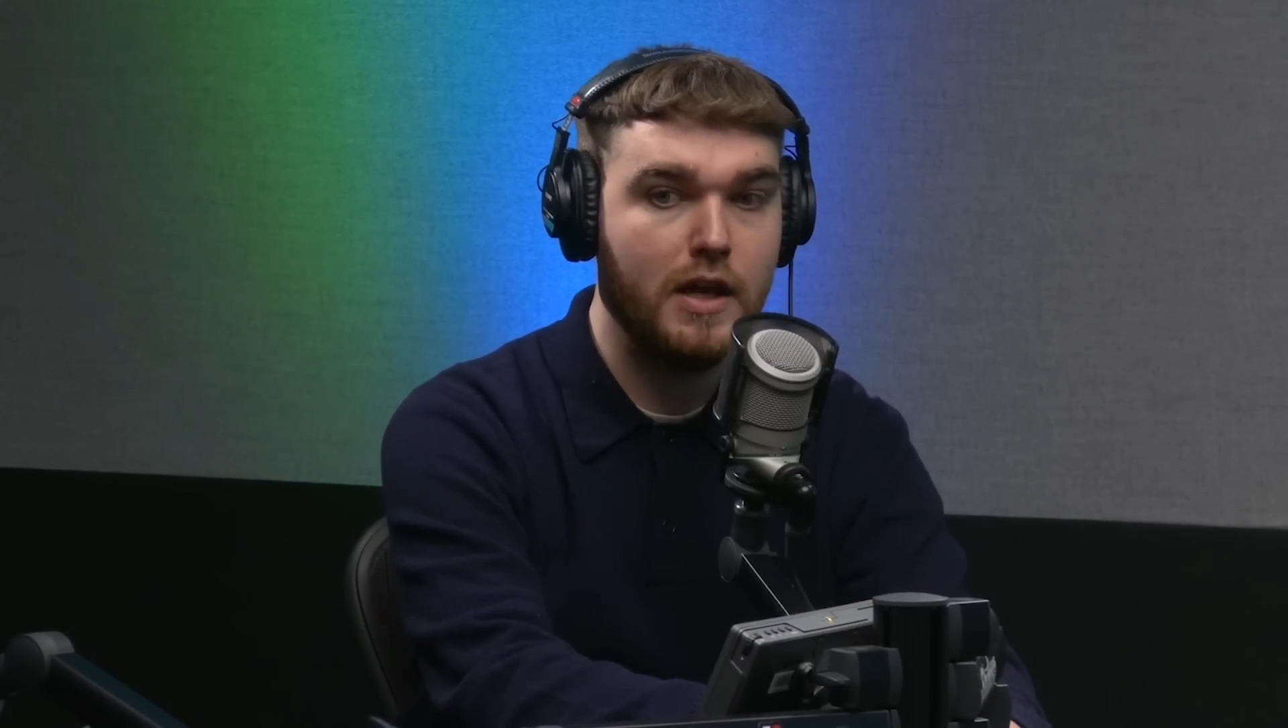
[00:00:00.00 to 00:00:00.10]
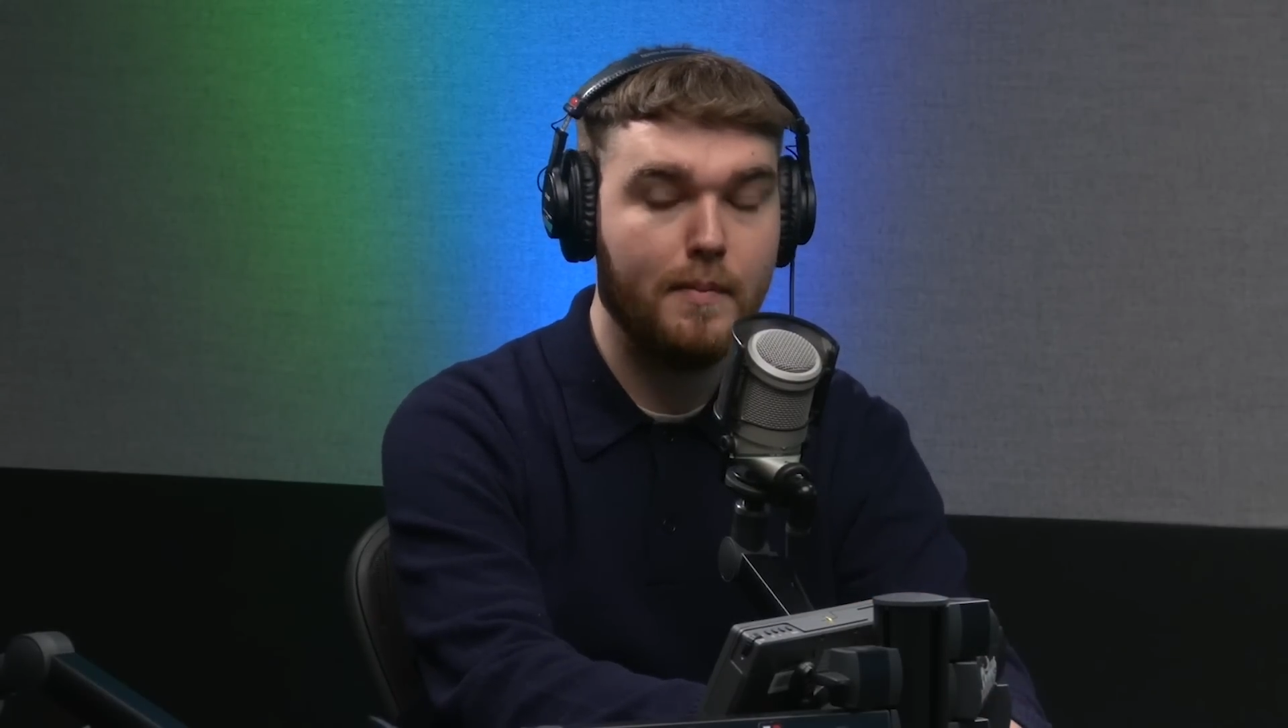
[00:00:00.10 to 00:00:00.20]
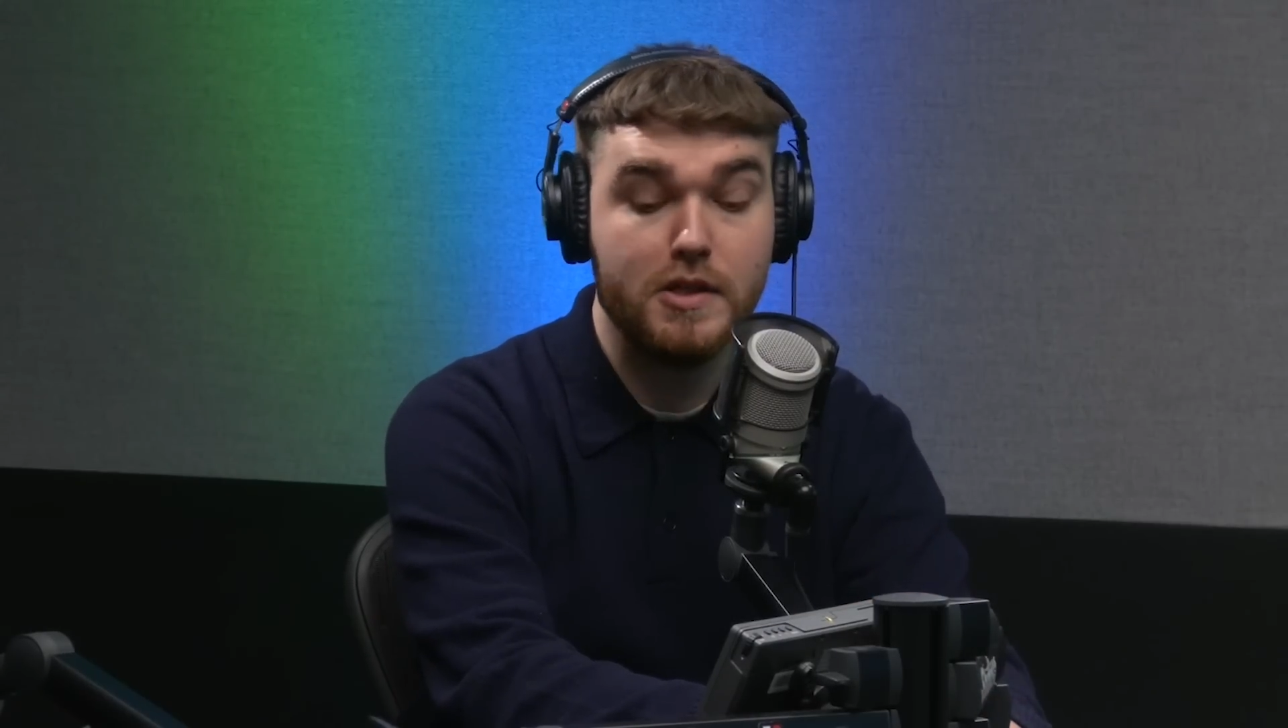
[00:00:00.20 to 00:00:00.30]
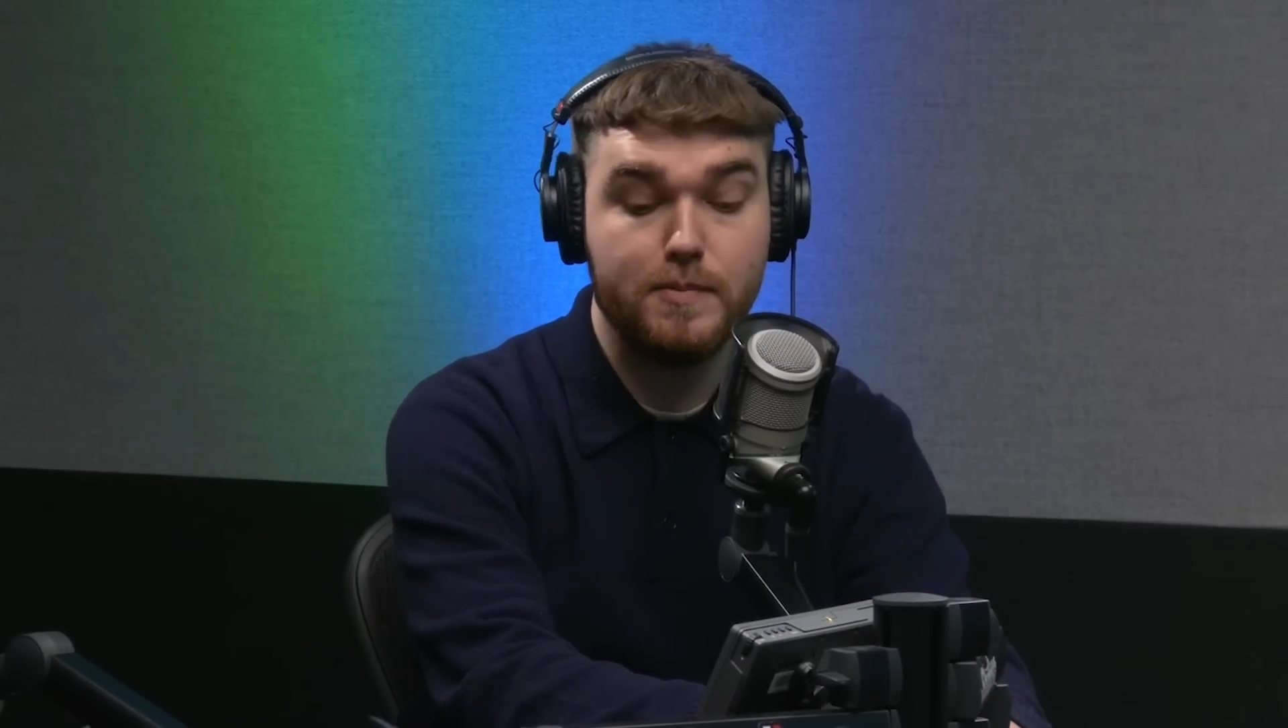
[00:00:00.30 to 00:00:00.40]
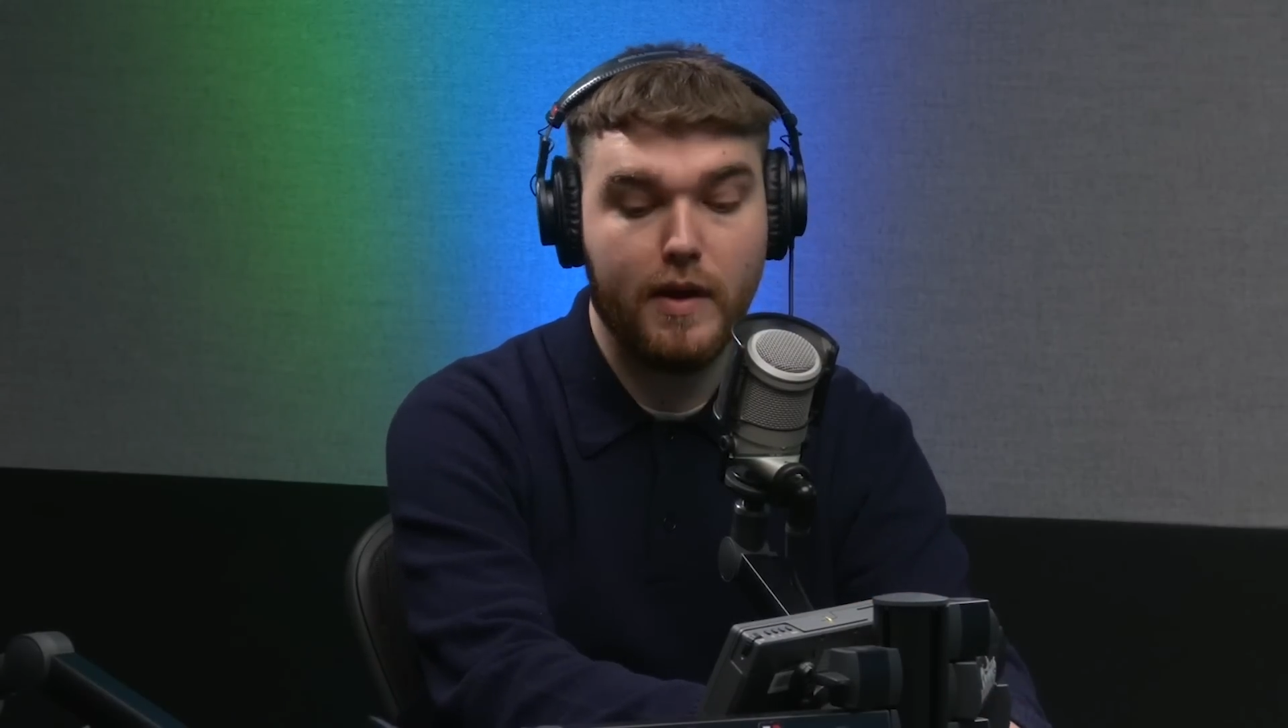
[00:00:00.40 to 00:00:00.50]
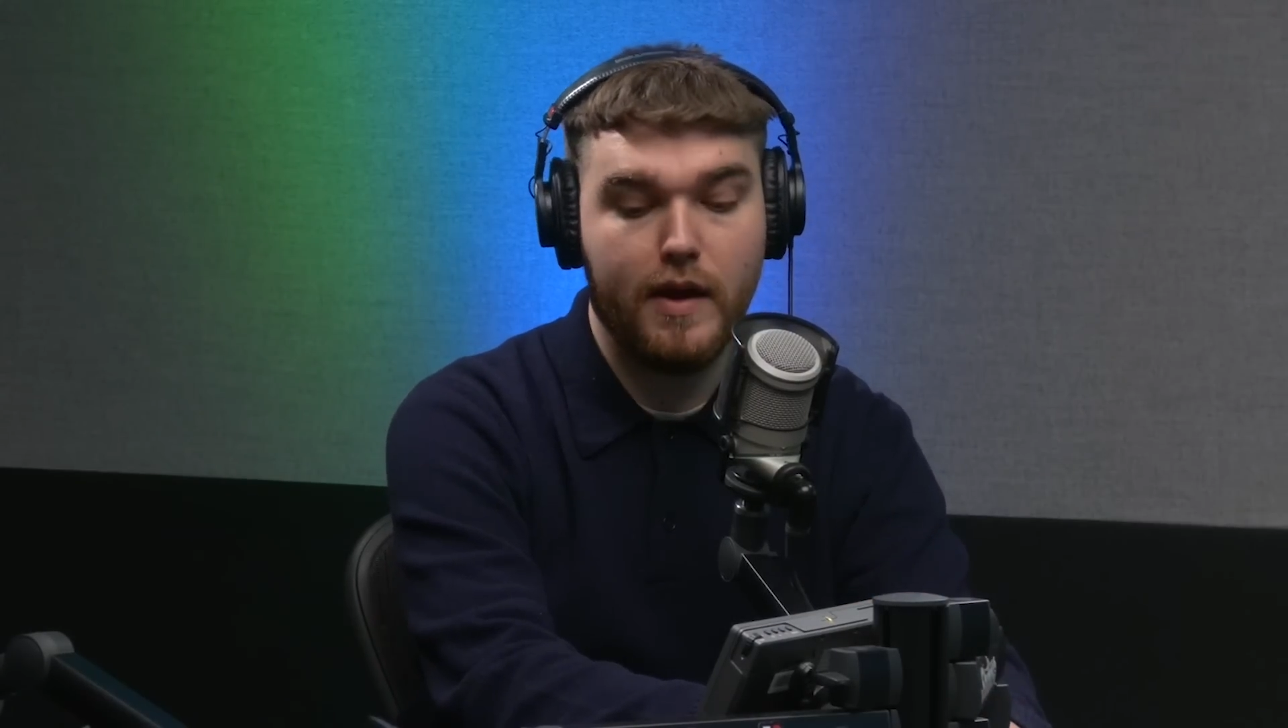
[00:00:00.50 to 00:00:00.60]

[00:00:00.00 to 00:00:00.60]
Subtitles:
But